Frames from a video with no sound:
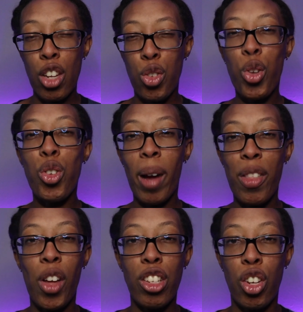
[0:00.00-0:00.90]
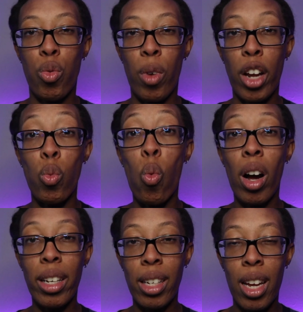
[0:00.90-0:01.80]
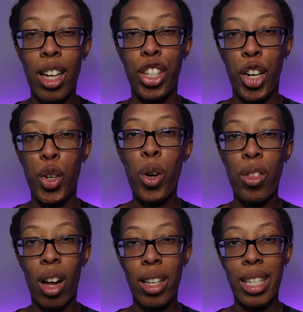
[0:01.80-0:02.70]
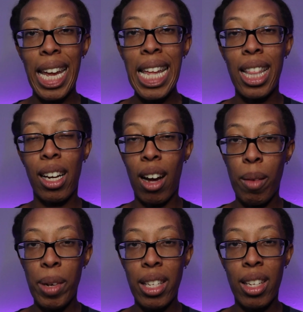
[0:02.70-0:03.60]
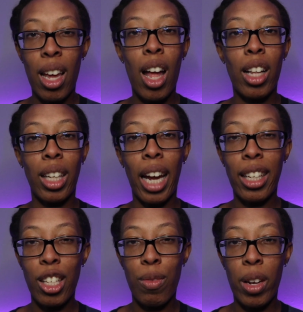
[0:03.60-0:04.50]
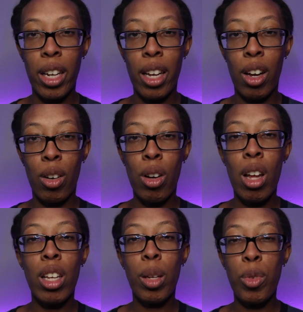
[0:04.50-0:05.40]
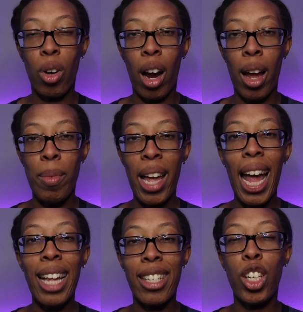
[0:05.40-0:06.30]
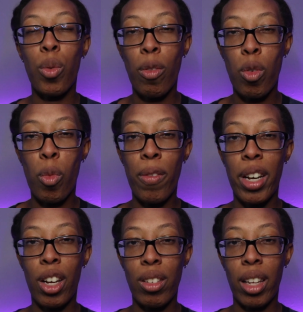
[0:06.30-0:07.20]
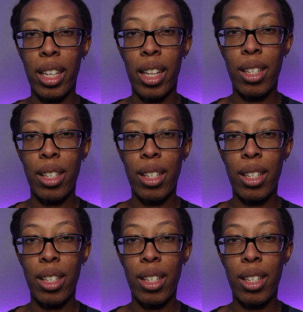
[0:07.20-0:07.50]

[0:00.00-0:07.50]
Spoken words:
So those are my thoughts on Red One. Share your thoughts in the comments, like this video, subscribe, and stick around for more videos like